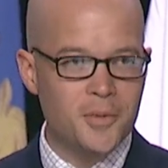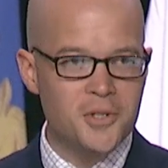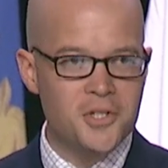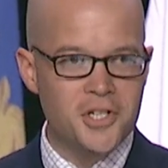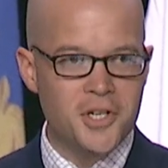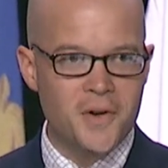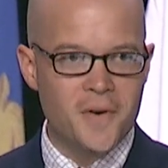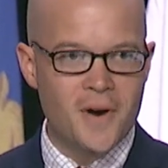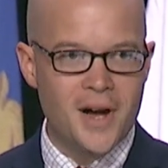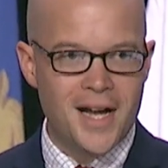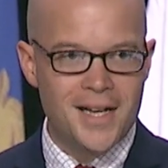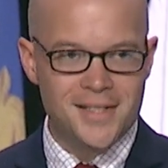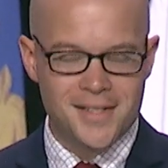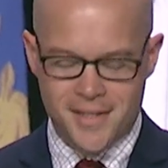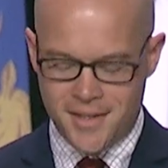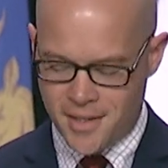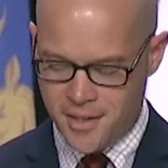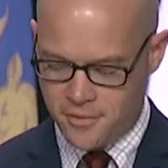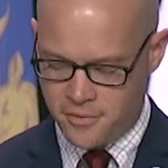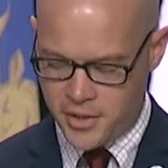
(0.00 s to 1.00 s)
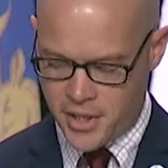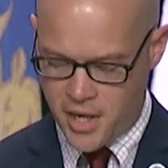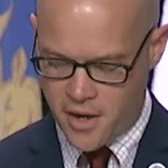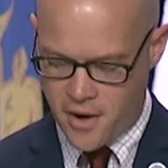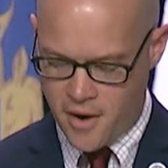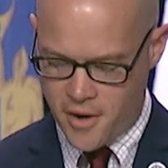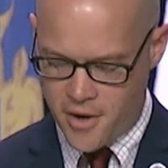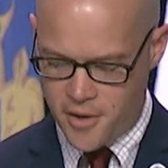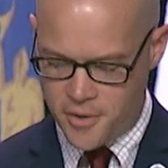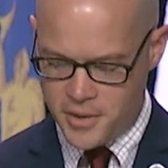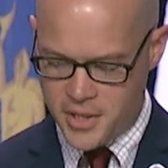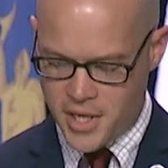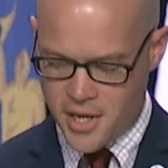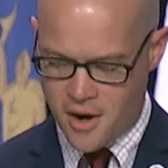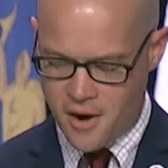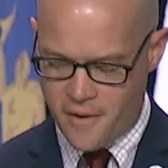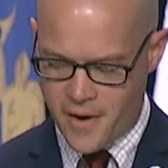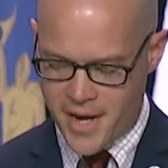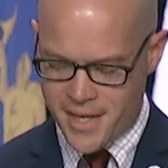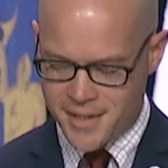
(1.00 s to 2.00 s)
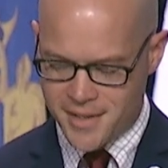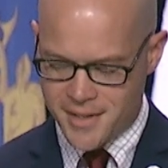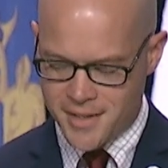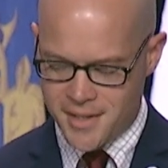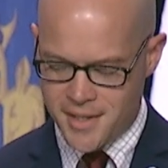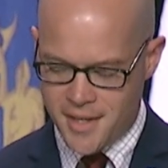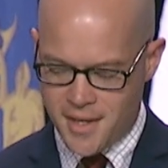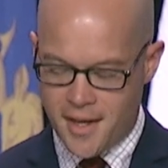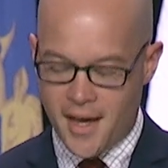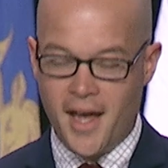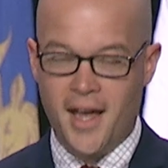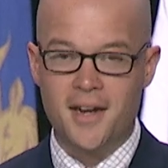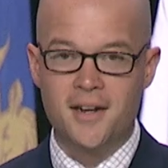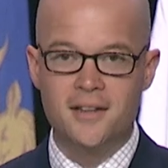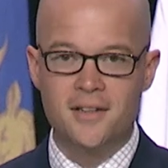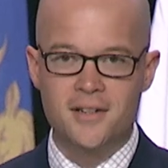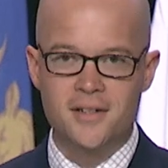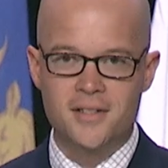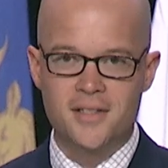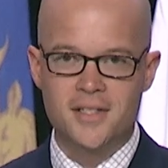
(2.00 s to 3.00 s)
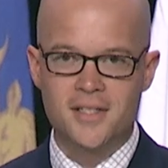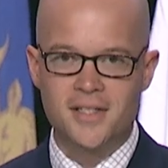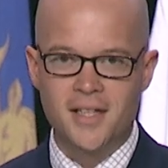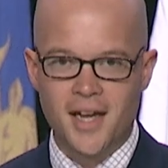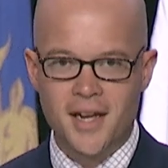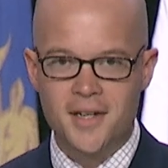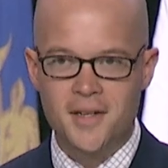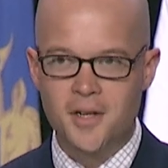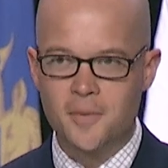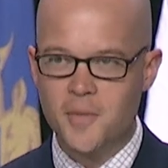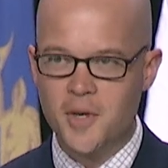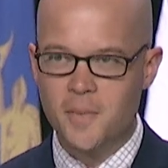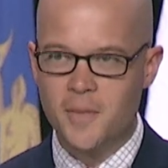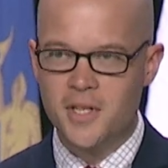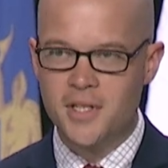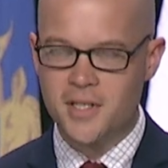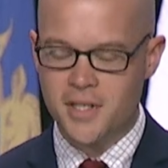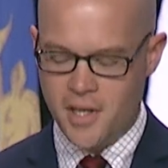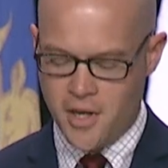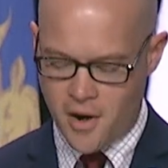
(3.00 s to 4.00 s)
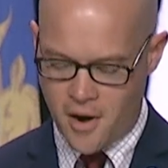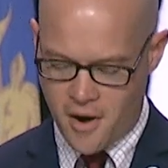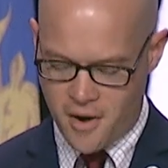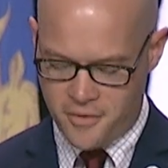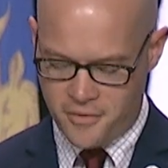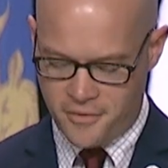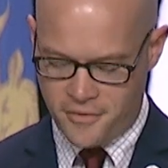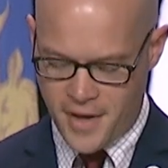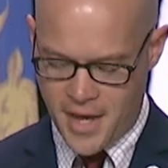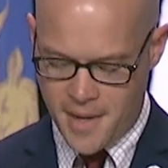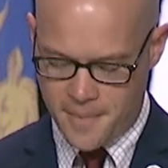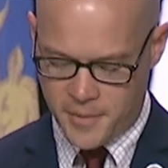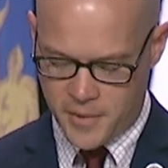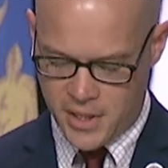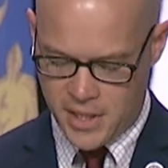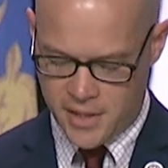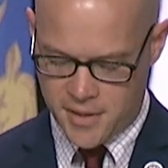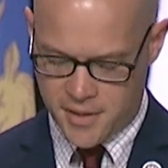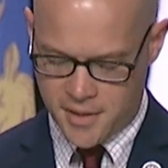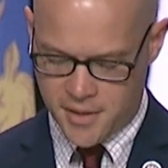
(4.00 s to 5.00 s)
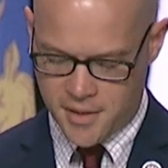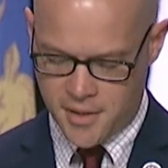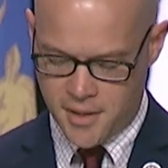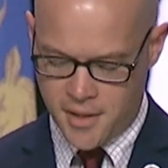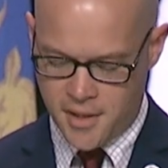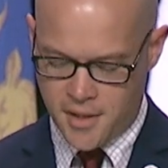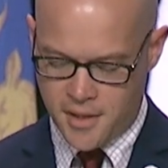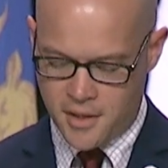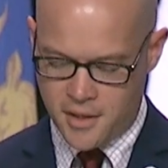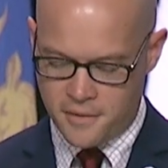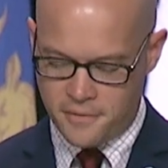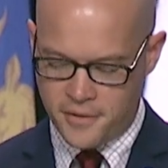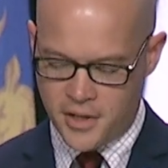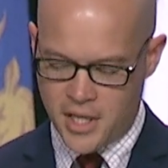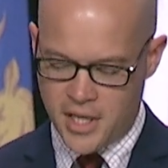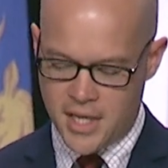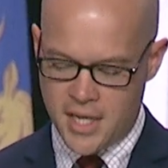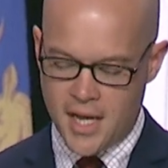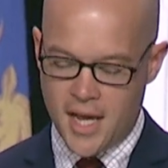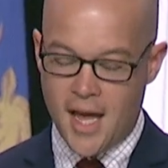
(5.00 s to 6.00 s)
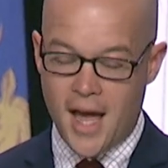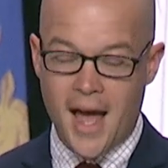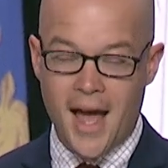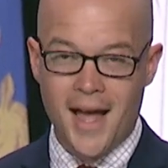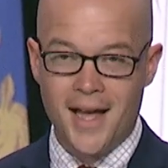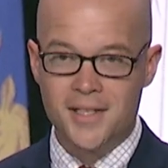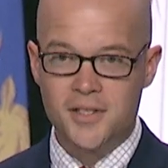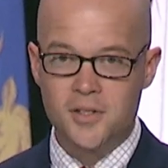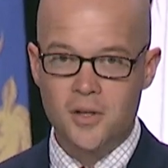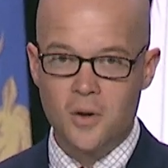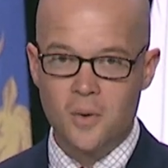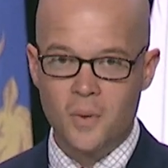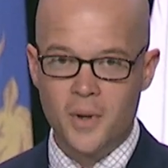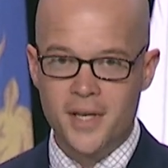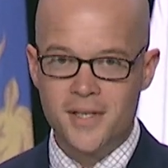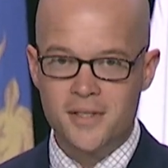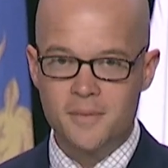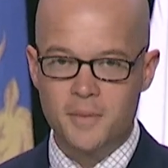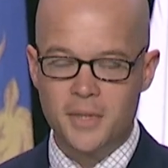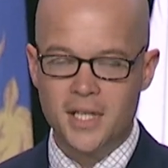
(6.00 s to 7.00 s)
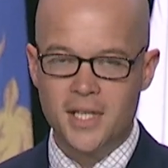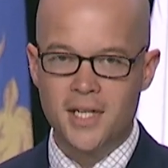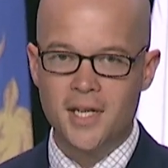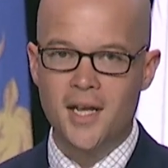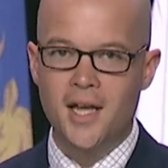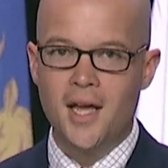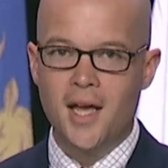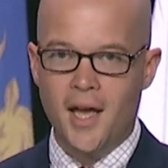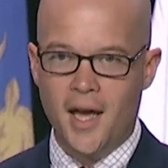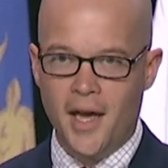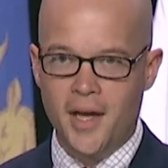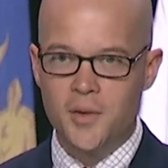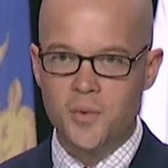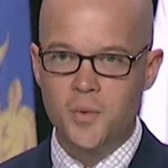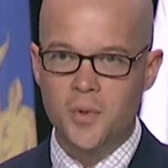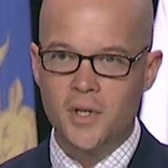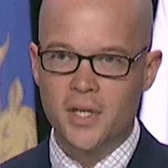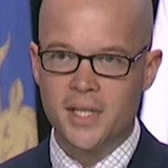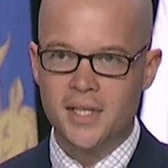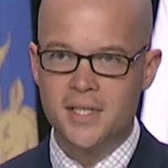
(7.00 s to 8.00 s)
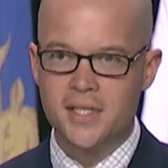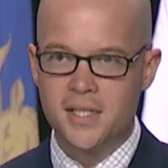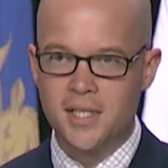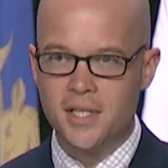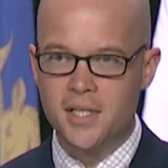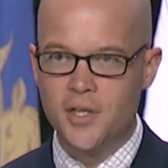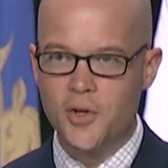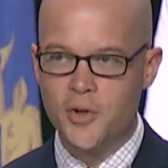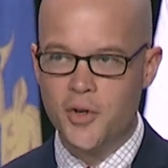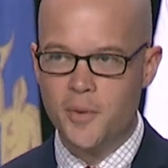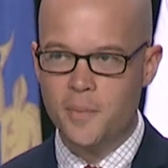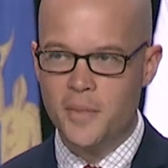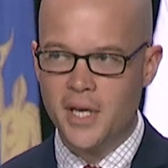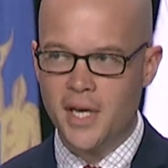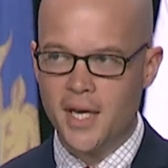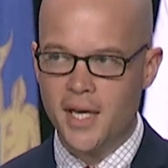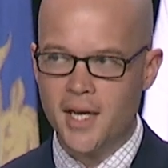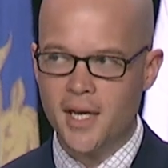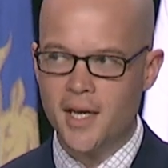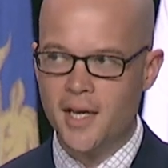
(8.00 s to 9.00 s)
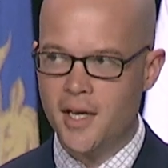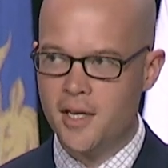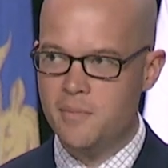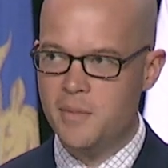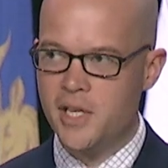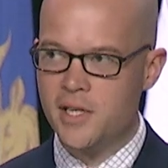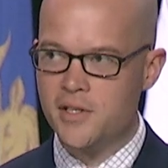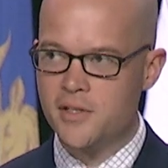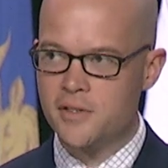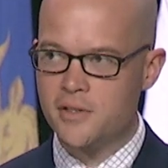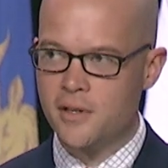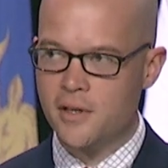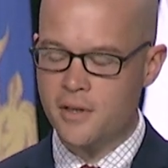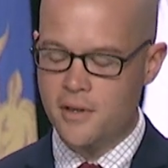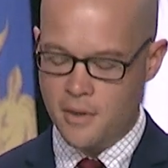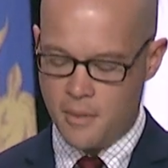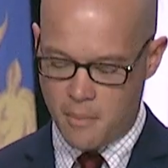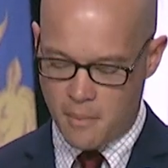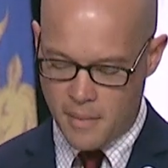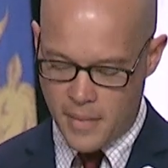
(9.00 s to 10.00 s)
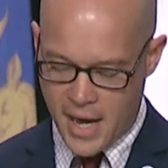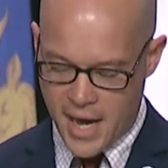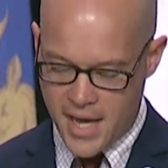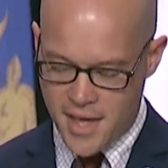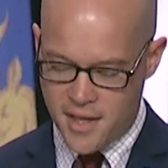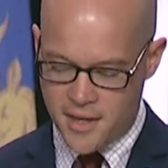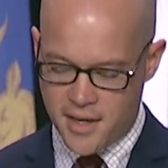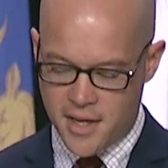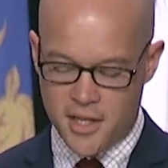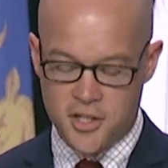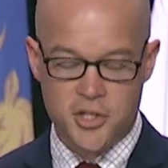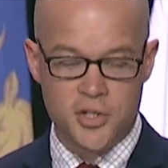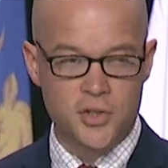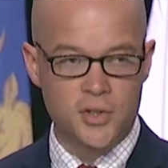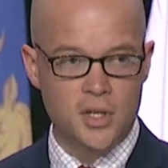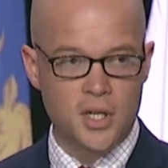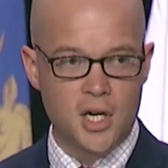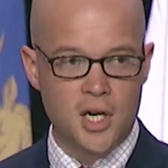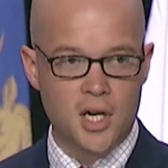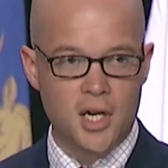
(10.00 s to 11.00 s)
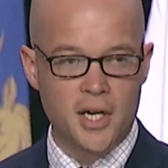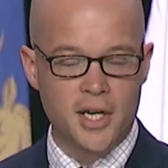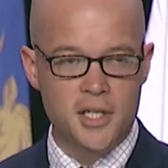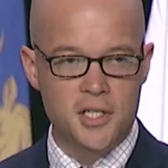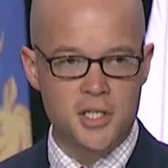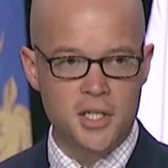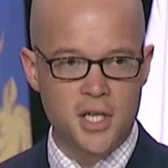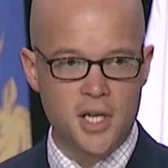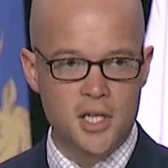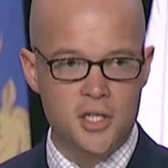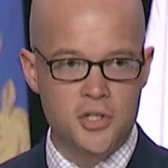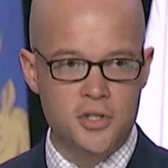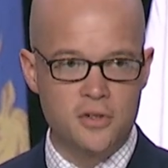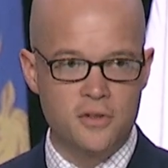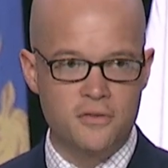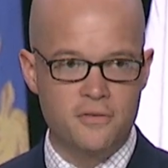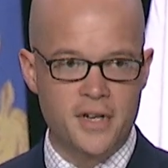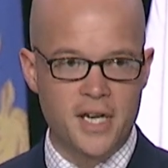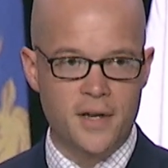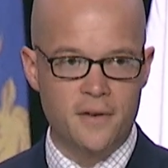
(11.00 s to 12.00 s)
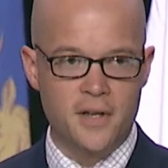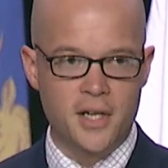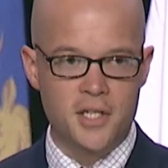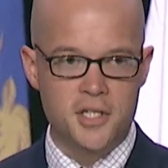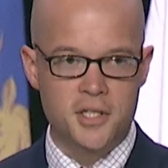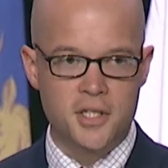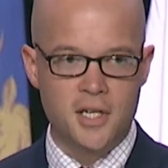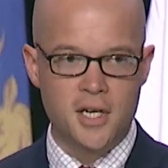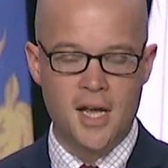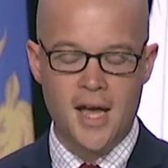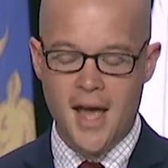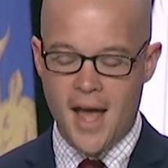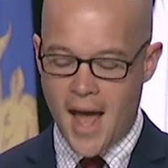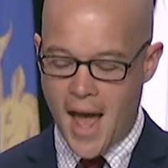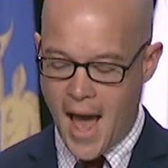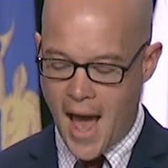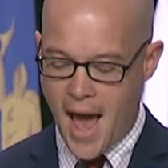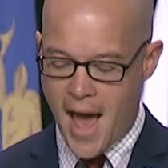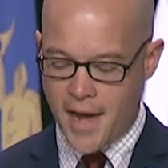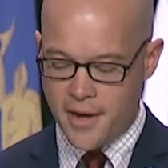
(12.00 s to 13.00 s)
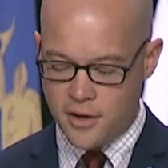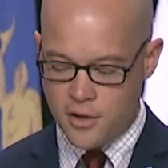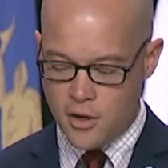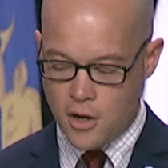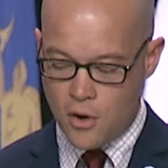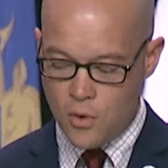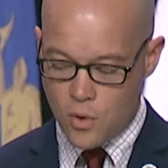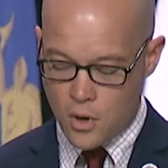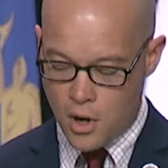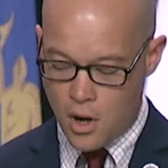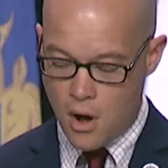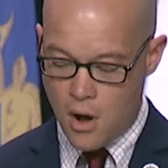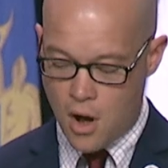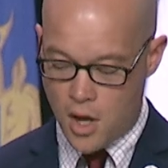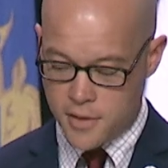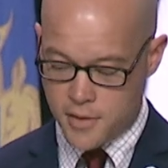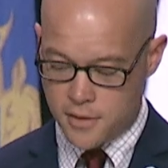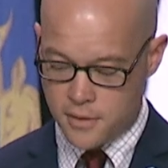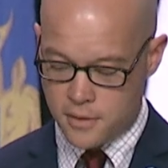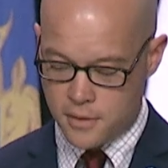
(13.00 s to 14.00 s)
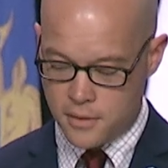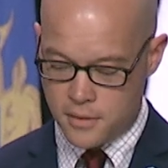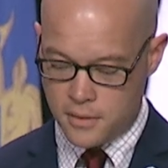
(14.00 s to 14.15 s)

generosity of Leonardo DRS and to their sustained commitment to Guard families, the fund has always been and will continue to be administered by the National Guard Educational Foundation at no cost.